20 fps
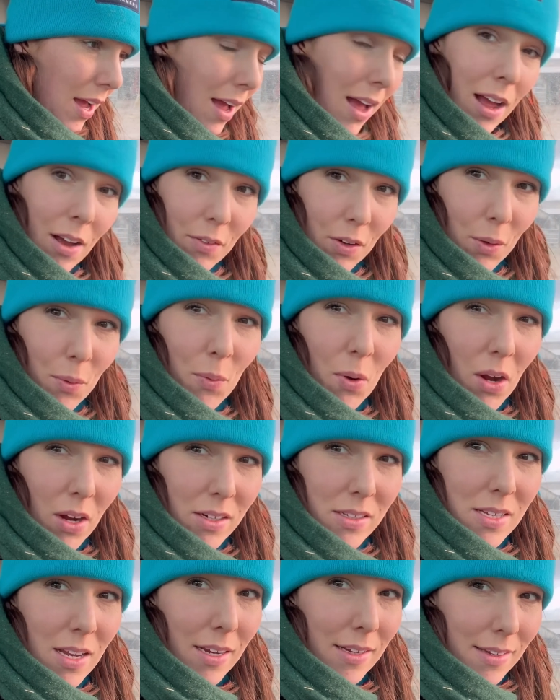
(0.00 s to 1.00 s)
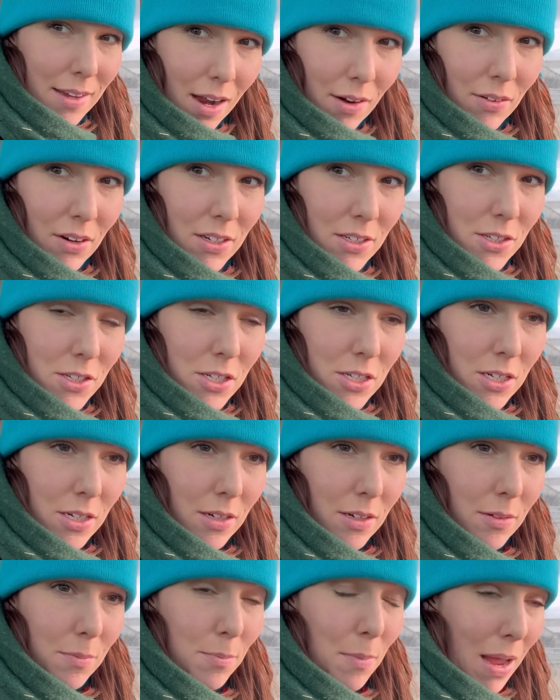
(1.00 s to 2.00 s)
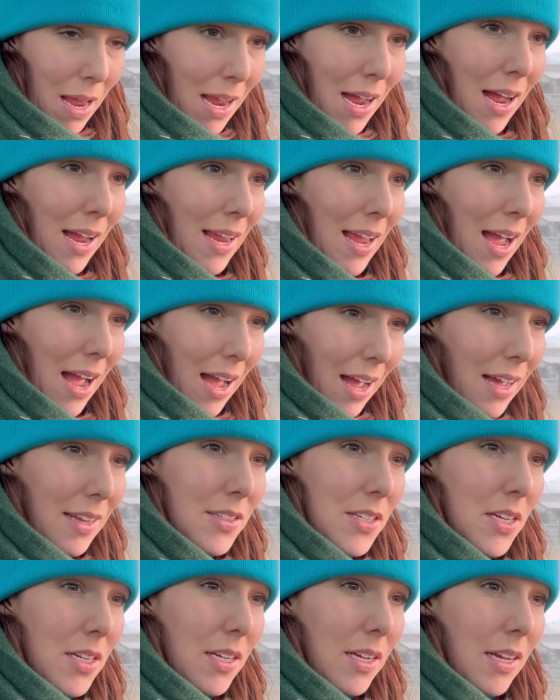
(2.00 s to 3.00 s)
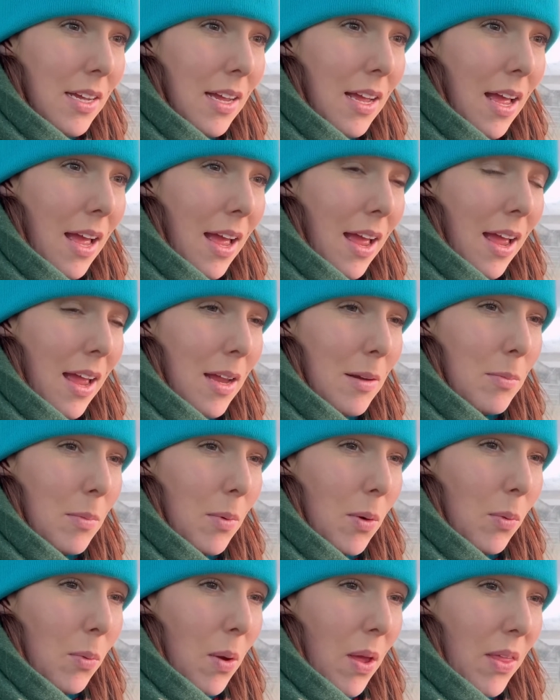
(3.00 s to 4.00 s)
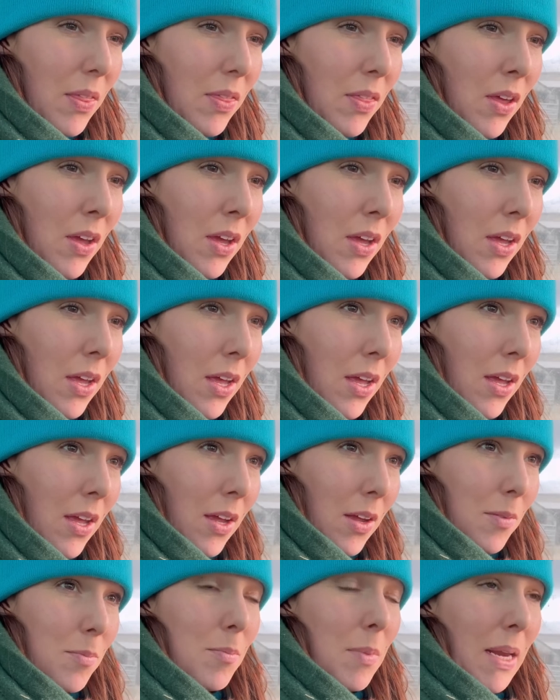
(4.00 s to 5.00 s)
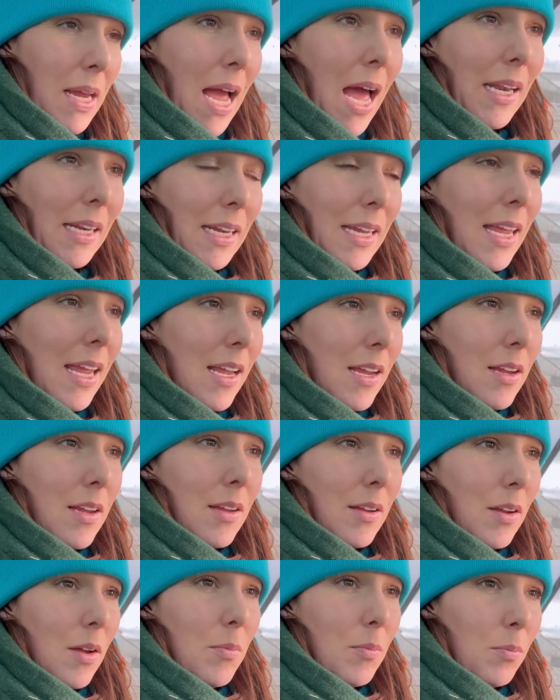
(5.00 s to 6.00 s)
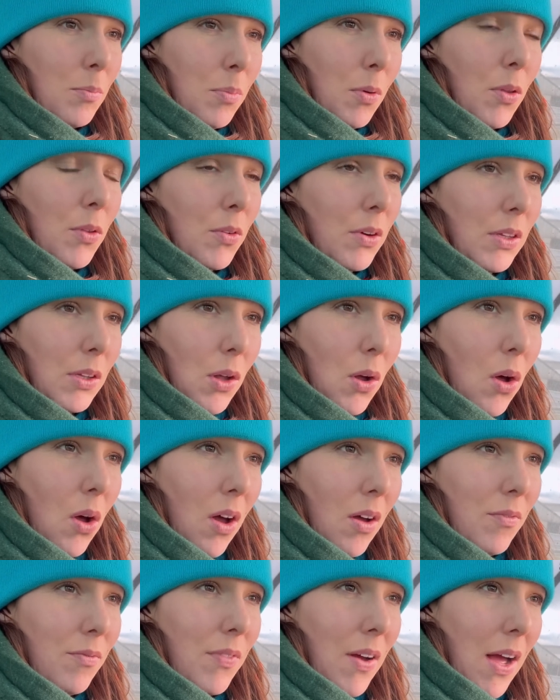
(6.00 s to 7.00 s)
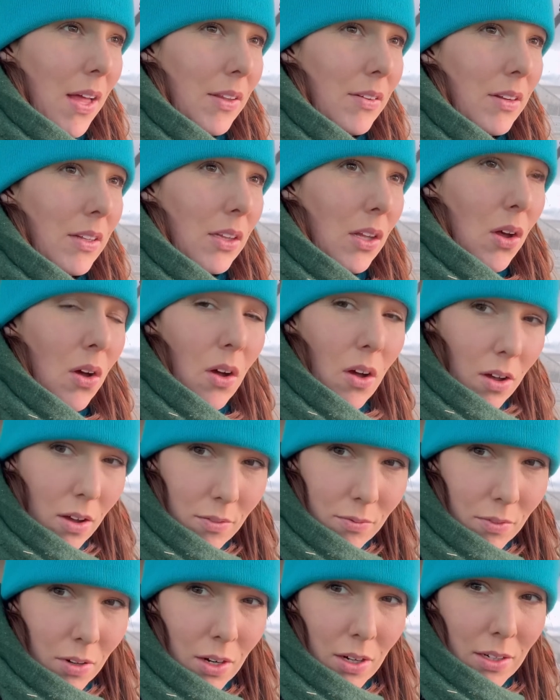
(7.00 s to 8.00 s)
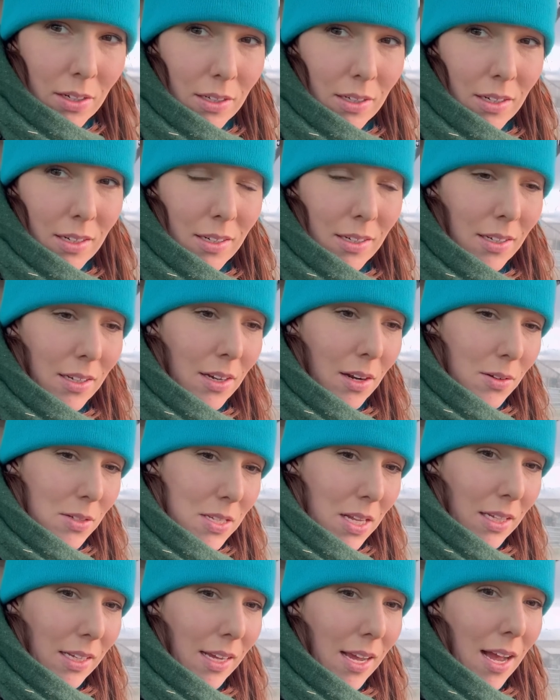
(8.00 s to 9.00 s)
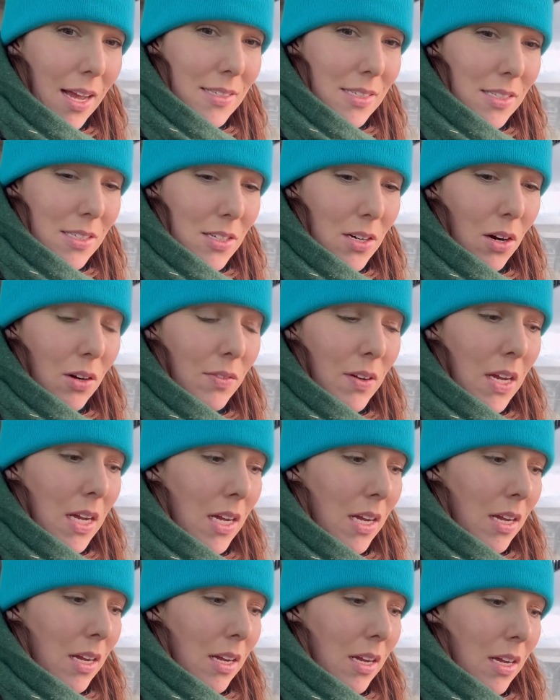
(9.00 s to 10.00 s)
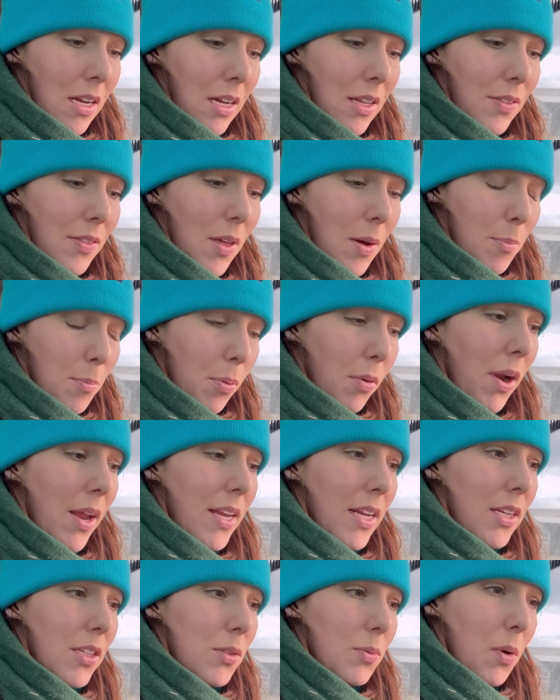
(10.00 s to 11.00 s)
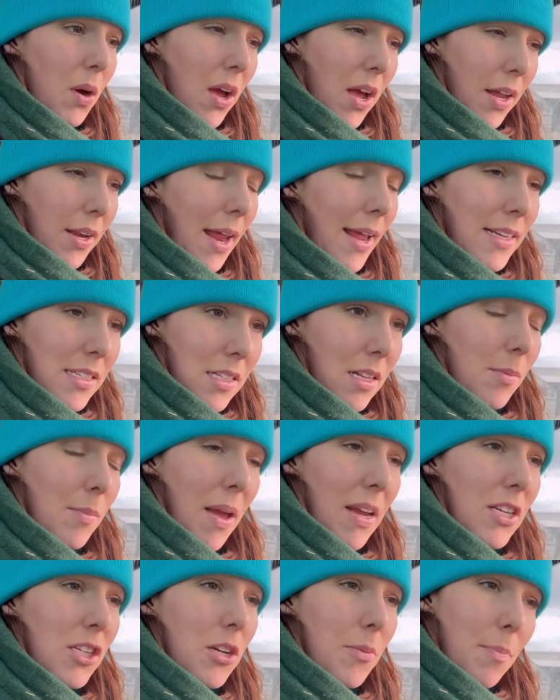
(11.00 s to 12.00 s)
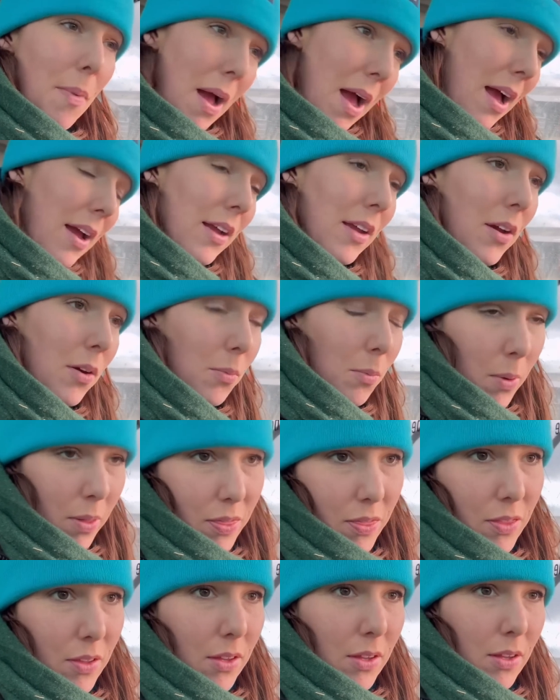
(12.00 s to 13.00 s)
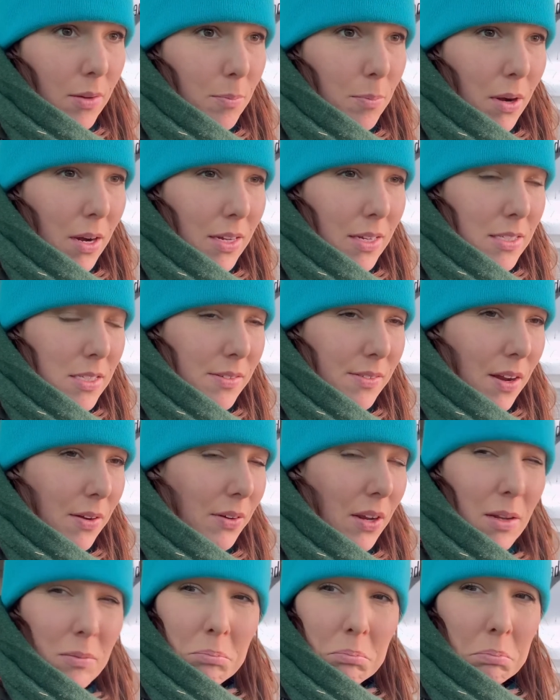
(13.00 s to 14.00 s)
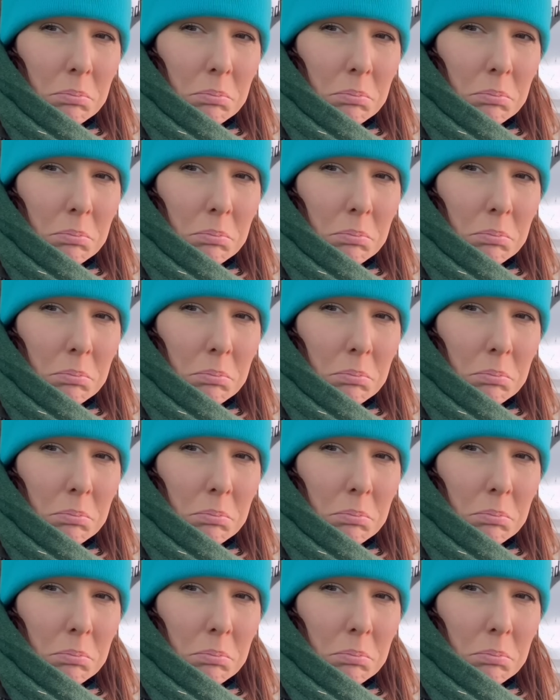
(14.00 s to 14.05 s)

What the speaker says: having worked at a garage, may I add, with mechanicking brother-in-law and father-in-law and Roy, selling cars and stuff, that brakes were an exclamation mark with brackets around it.